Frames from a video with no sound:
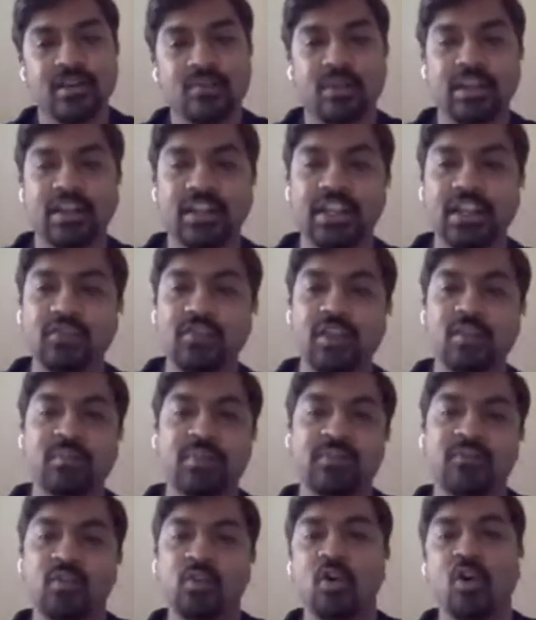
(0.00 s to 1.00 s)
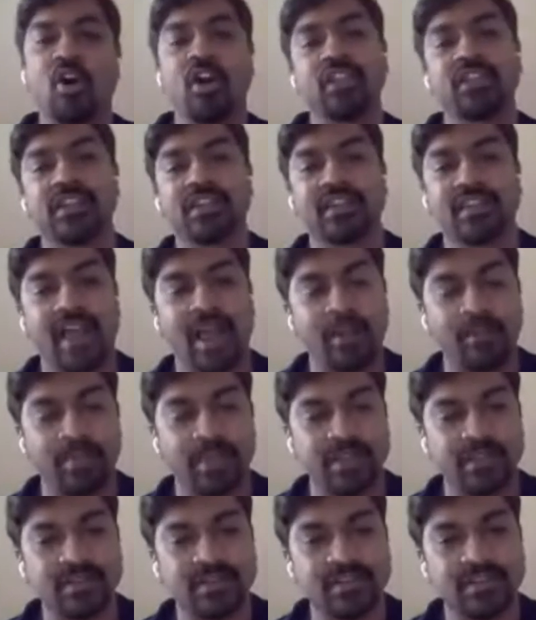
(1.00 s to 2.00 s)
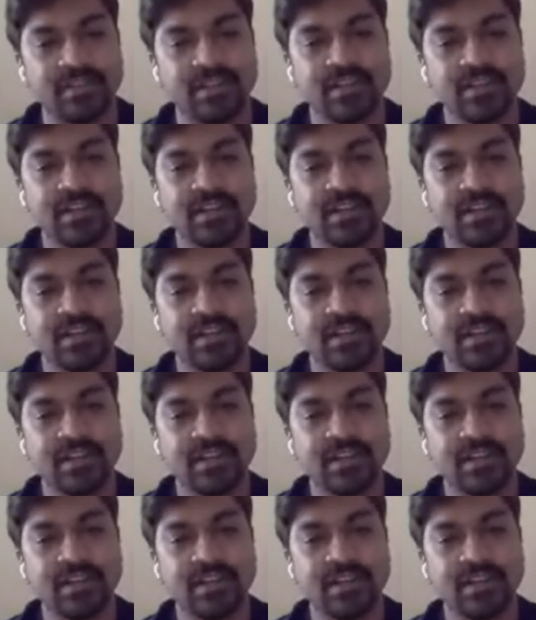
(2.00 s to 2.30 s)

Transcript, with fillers: but even before all this happens